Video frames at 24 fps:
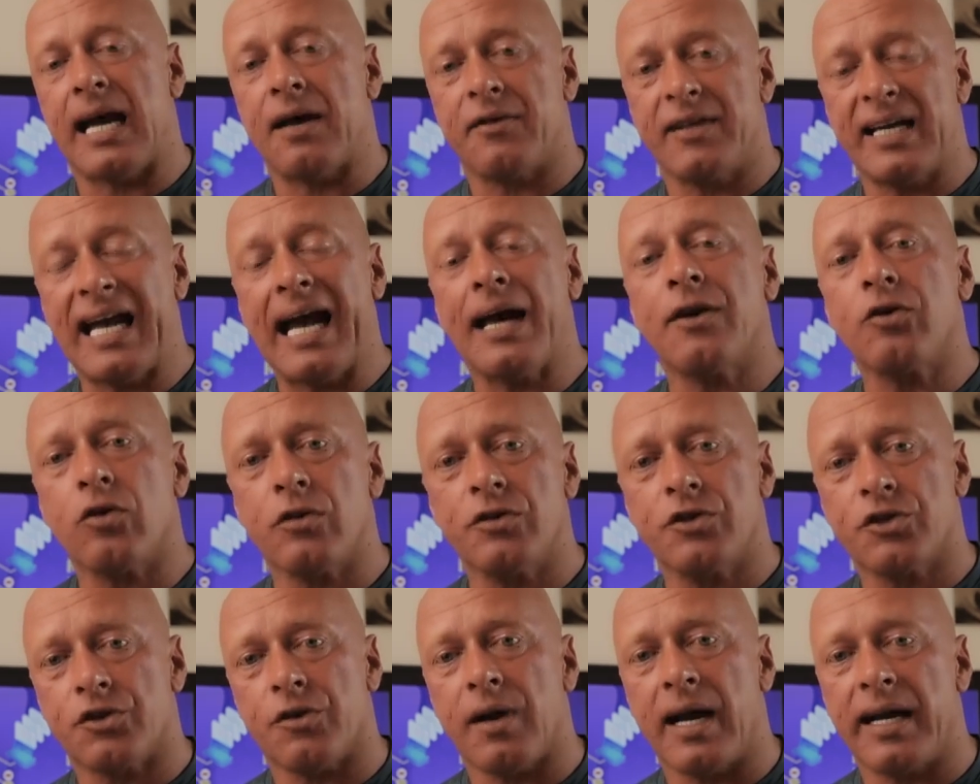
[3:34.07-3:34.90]
Now, the
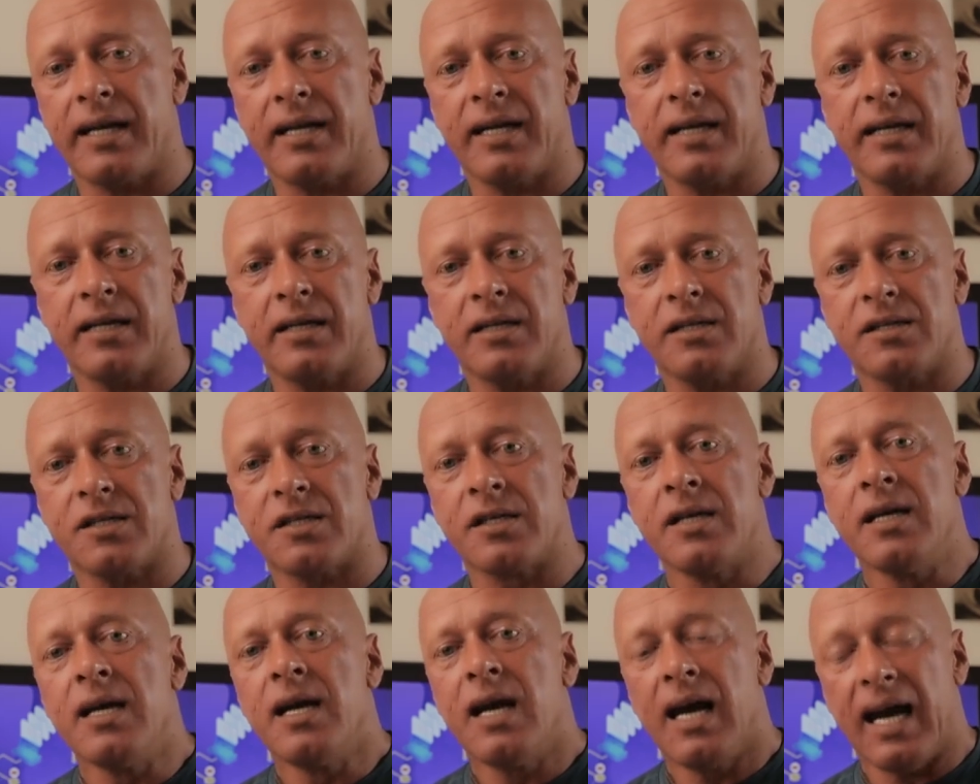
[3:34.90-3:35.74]
add-on
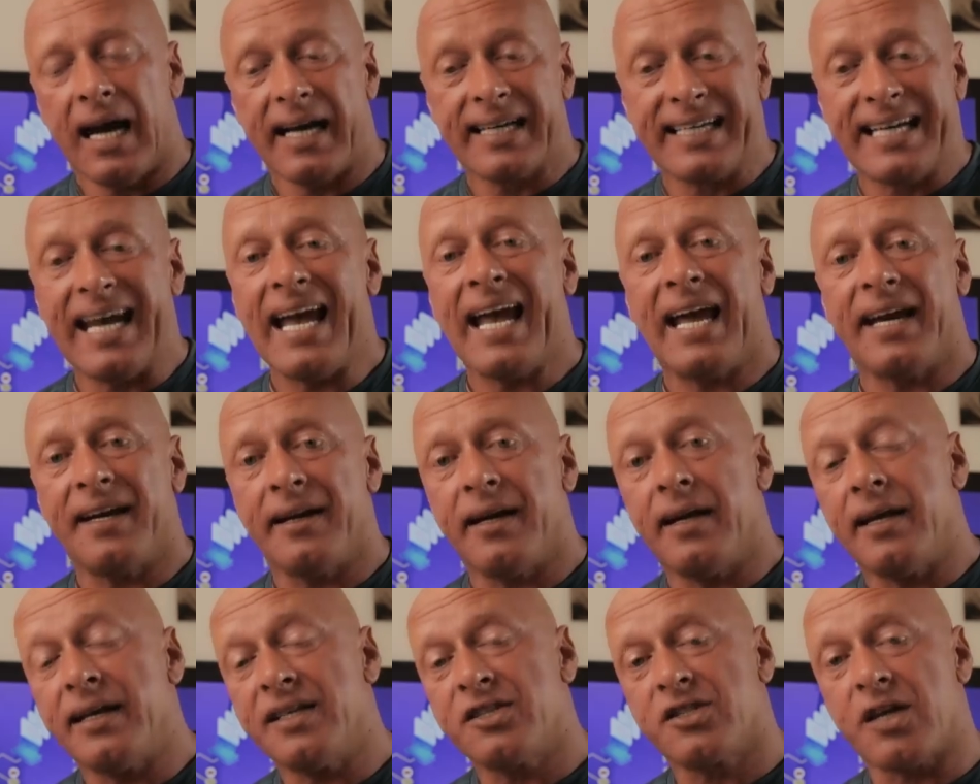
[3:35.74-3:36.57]
trainings,
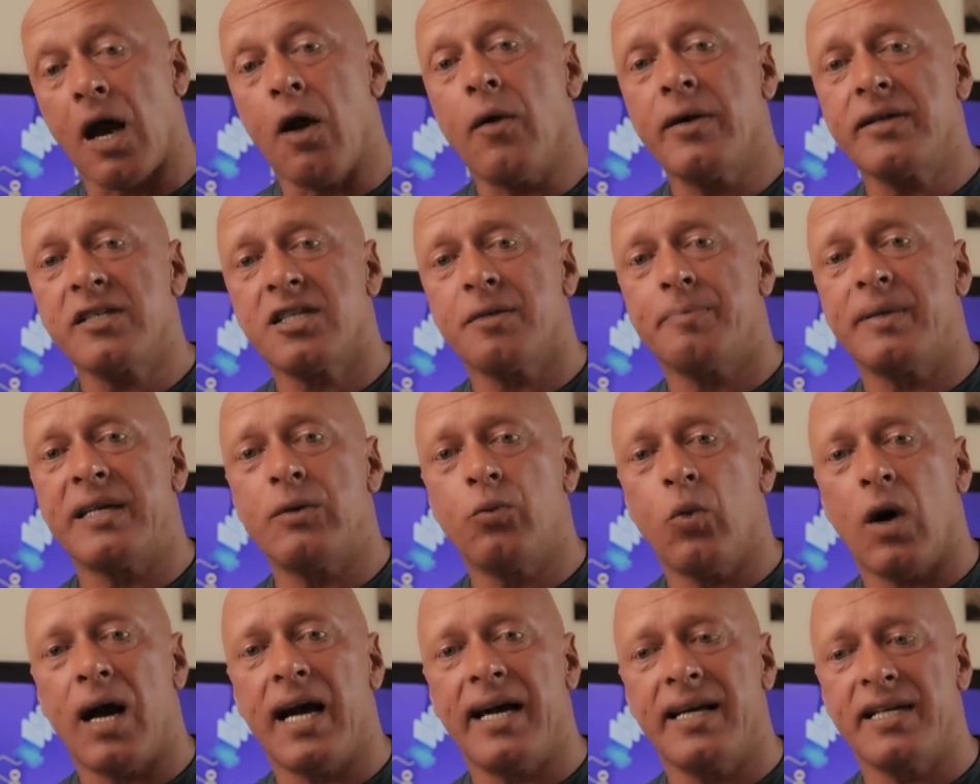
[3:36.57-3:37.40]
again, is going to
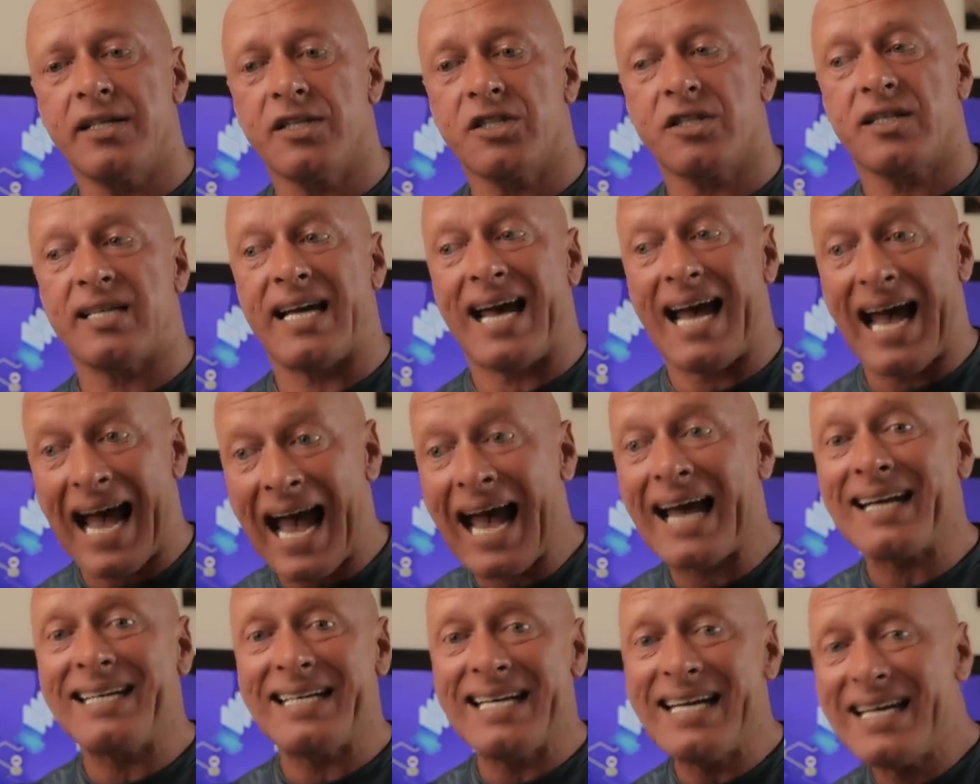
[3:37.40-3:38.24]
be ways to
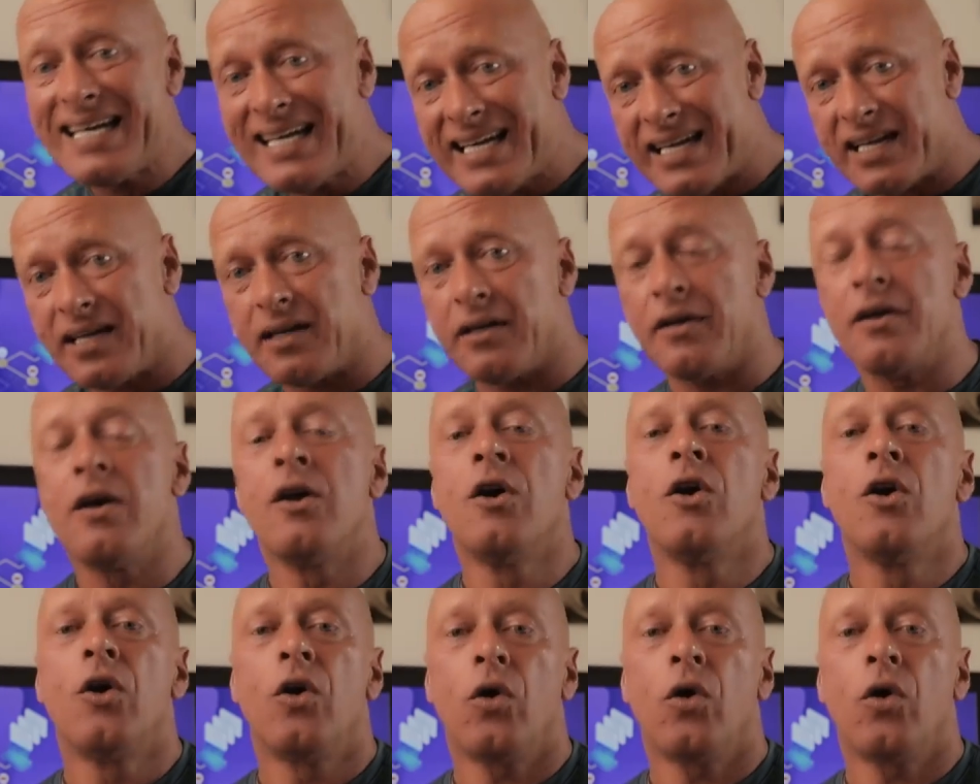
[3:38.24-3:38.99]
add in